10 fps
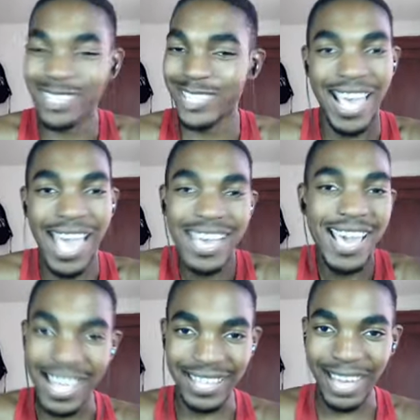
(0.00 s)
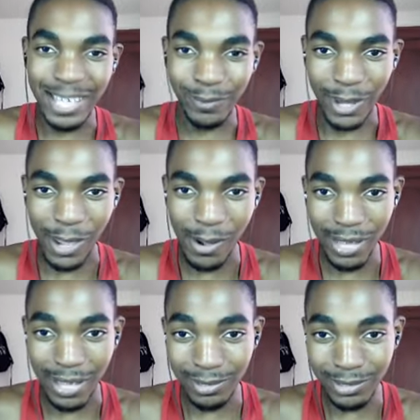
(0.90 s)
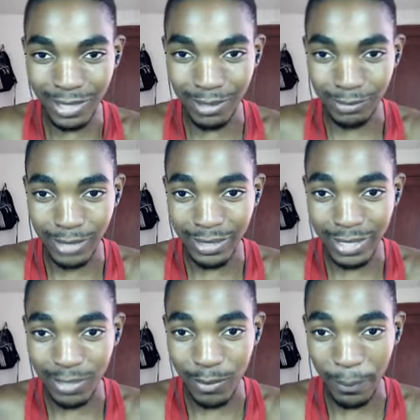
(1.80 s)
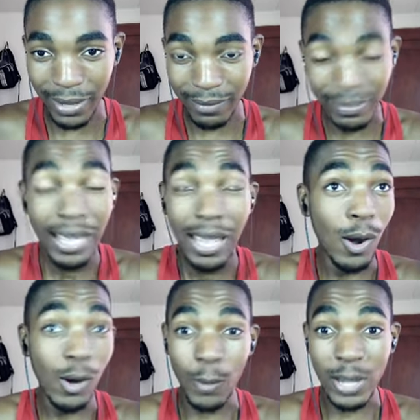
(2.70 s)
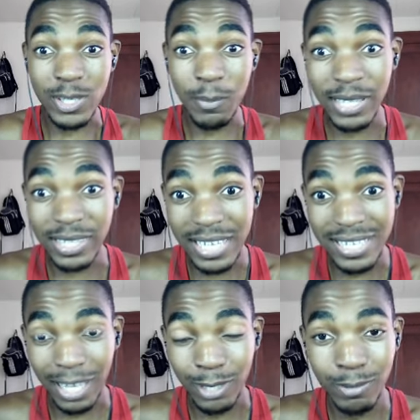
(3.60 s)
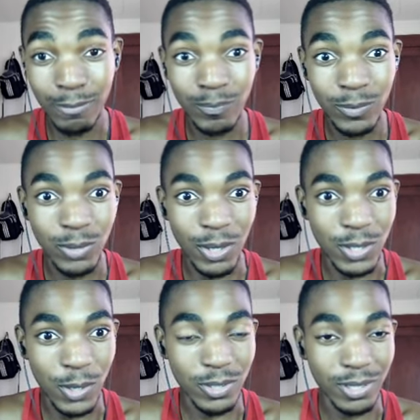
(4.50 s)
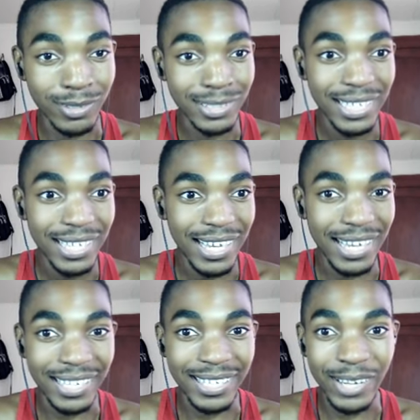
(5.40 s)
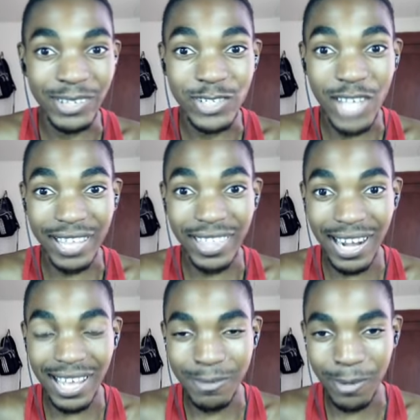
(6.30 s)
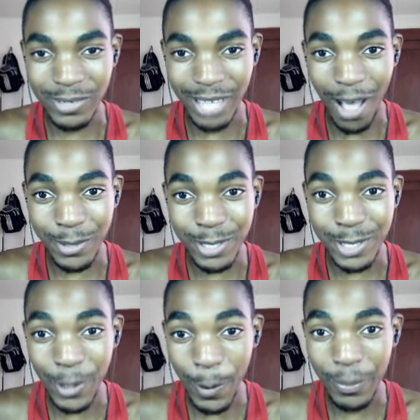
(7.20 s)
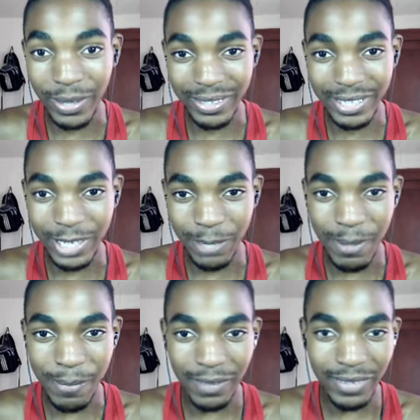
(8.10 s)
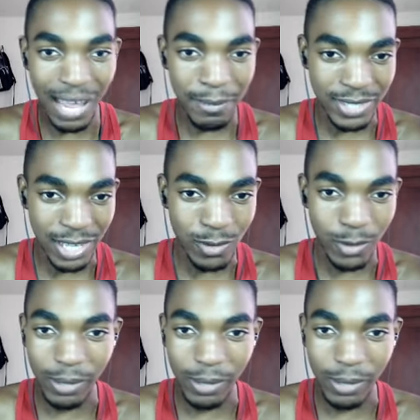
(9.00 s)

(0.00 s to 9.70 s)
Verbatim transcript: the chat in the last video. And it looks like, oh, Nathan sent me a pad. Oh, wait, he sent me this like 2,000 years ago. And I didn't check it out because I was stupid. He took me a bag of diamonds. Thank you,